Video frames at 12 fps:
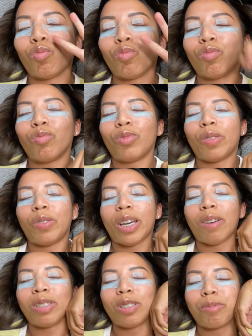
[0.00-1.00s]
If you
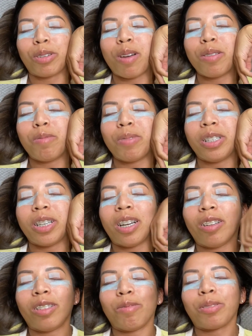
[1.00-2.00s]
haven't subscribed to my
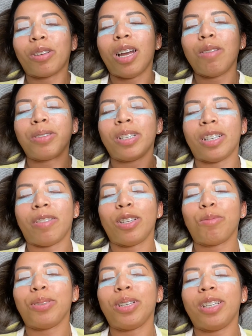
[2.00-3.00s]
channel, subscribe, because at this
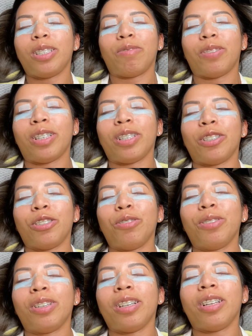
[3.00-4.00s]
point it's a fucking
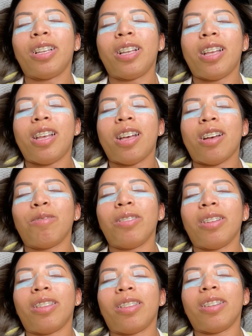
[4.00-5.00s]
joke
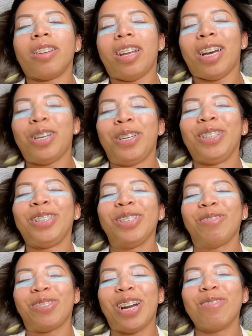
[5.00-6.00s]
with the 9
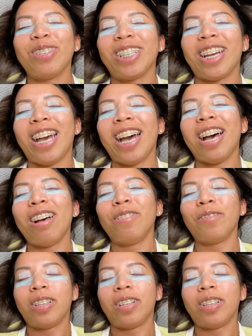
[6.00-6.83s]
subscribers I have.